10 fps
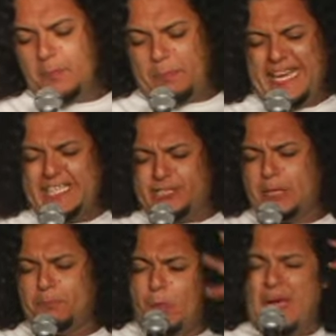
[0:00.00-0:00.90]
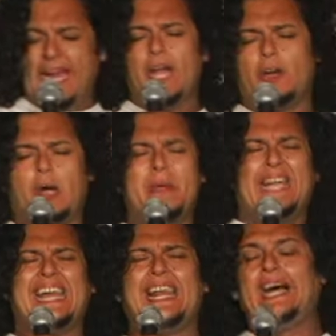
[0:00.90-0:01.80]
Pinch them, pull my hair, call me
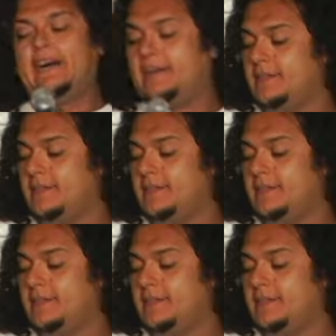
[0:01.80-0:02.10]
Carla.